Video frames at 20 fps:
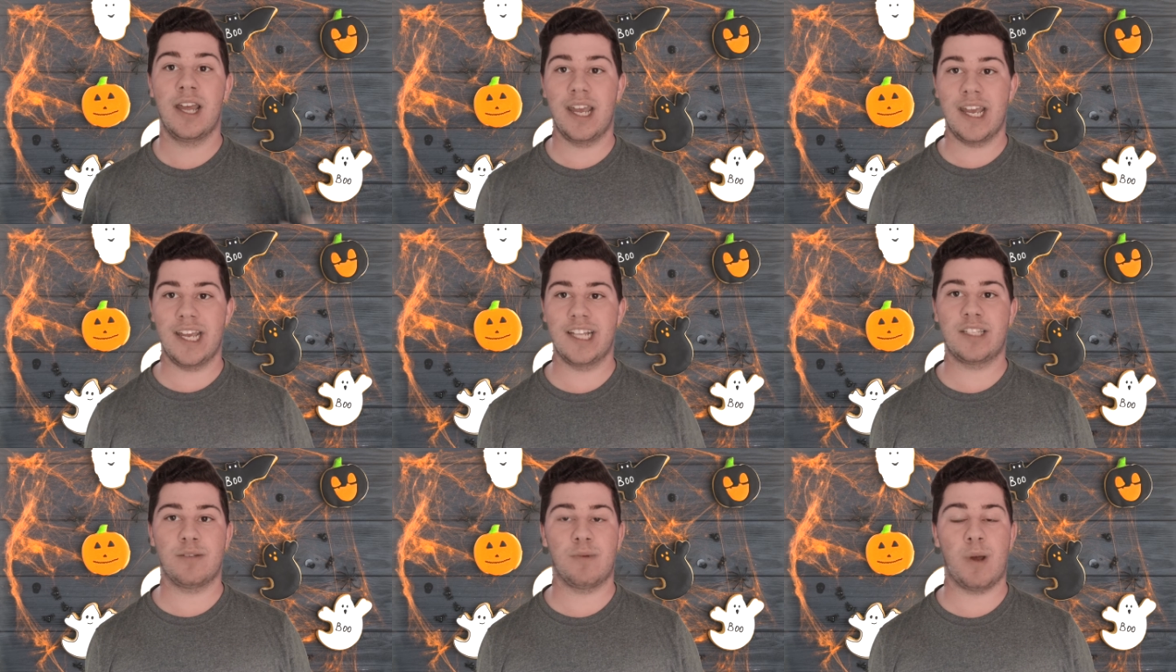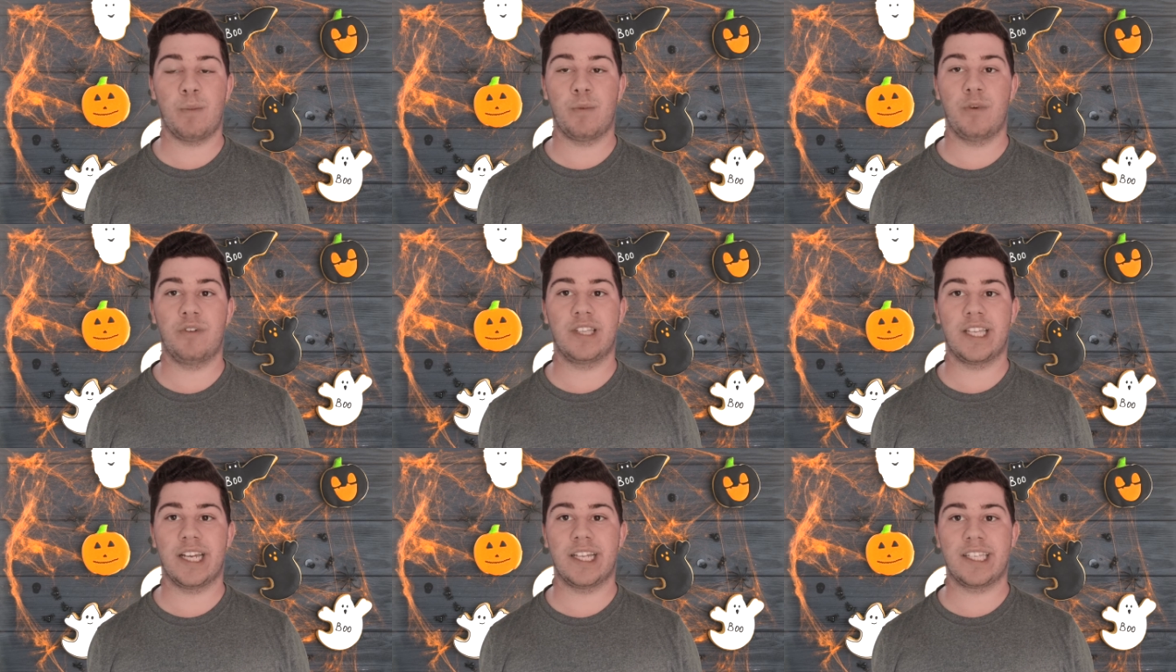into my
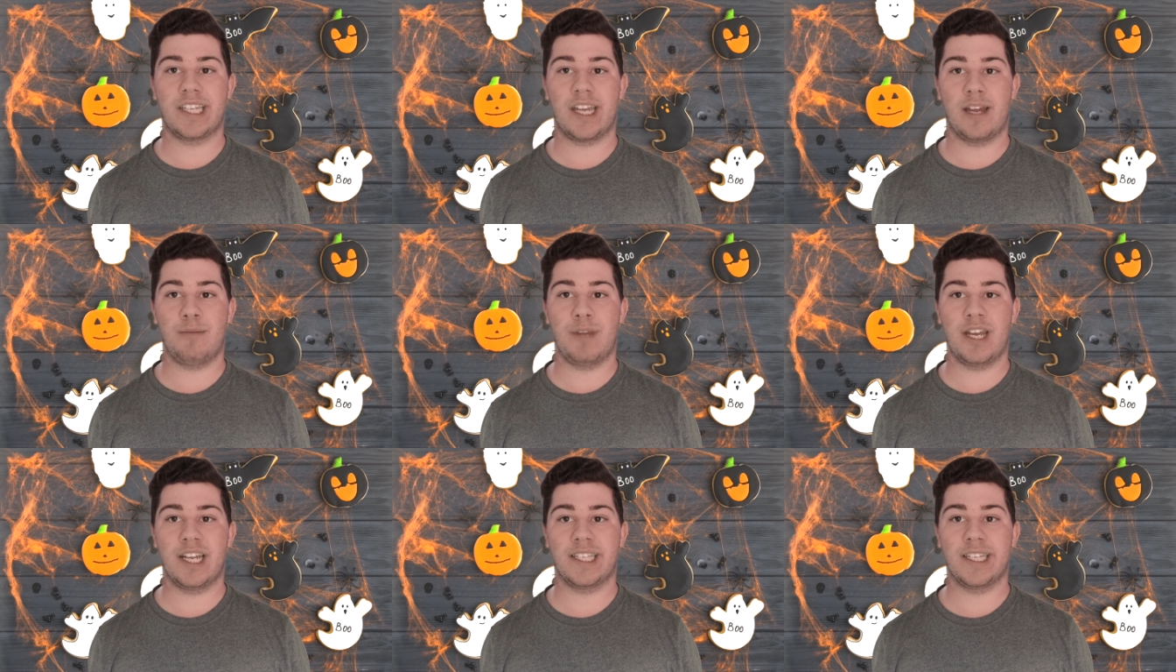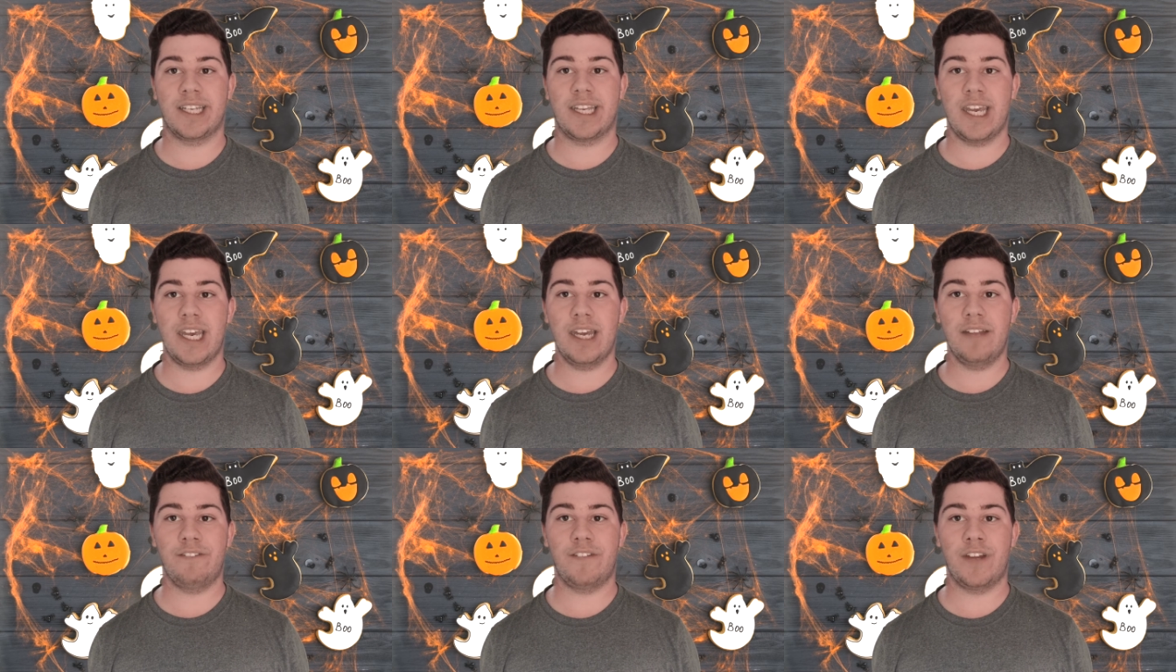movies that scare me as a
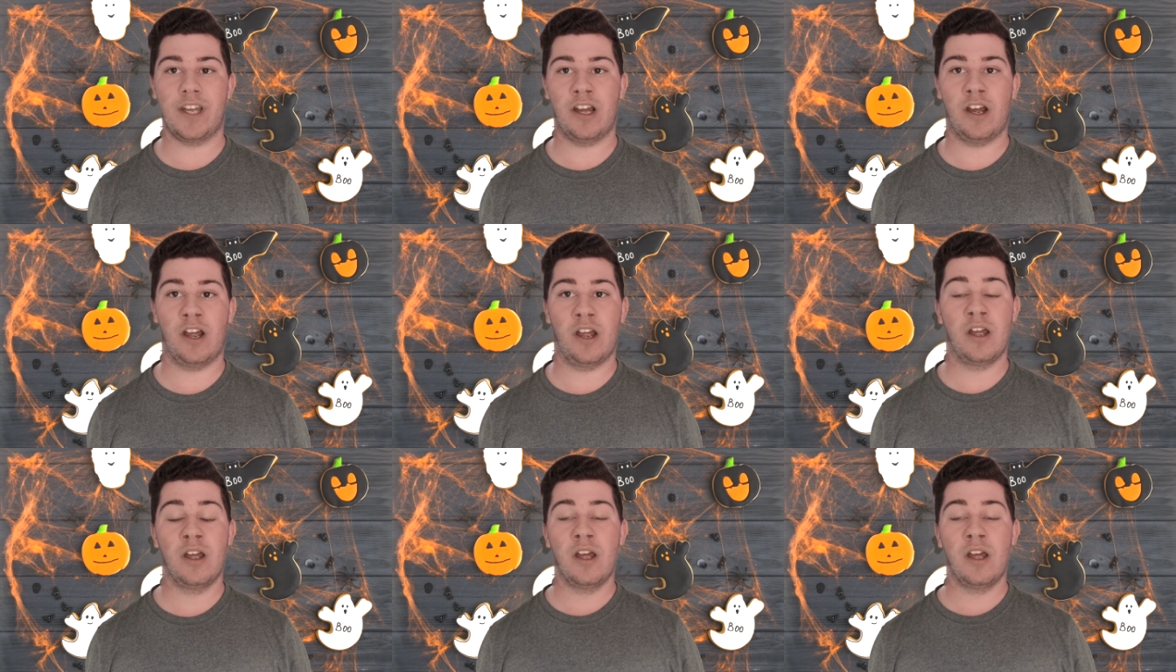kid video.